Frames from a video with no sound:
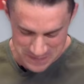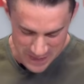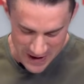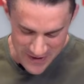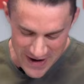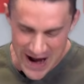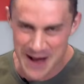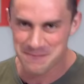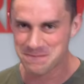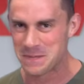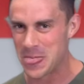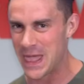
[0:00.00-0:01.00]
All right.
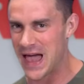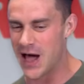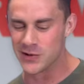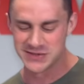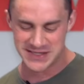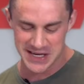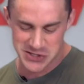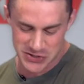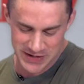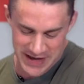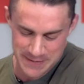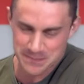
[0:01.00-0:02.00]

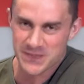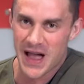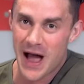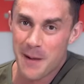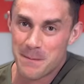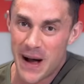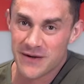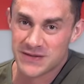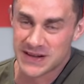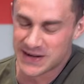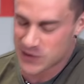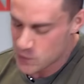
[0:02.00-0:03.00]
L-citrulline, above
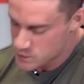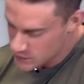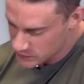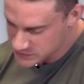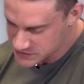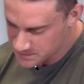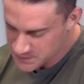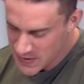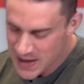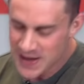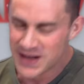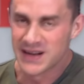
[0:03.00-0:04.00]
clinical dose.
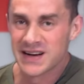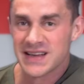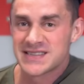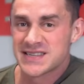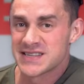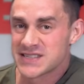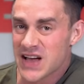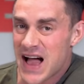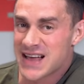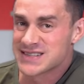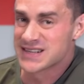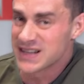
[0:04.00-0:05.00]

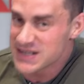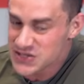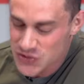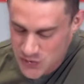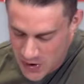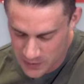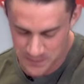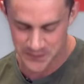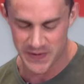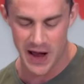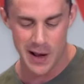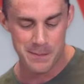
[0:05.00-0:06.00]
Glycoside glycerol,
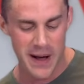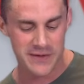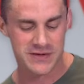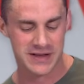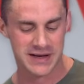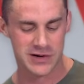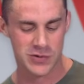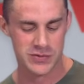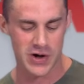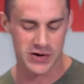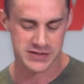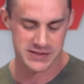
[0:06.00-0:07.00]
above clinical
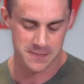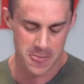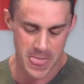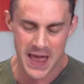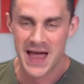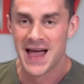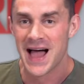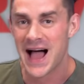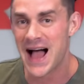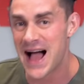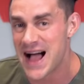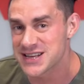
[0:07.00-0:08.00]
dose.
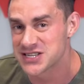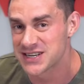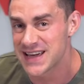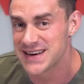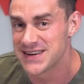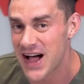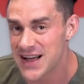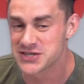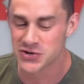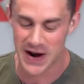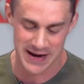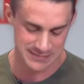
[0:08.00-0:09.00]
Arginine
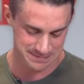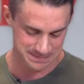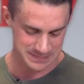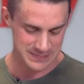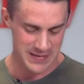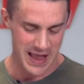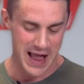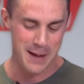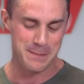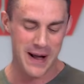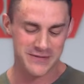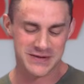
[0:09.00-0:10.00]
nitrate,
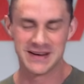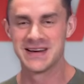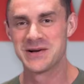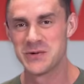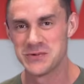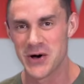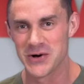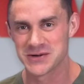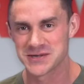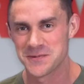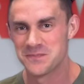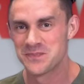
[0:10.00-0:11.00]
above clinical dose.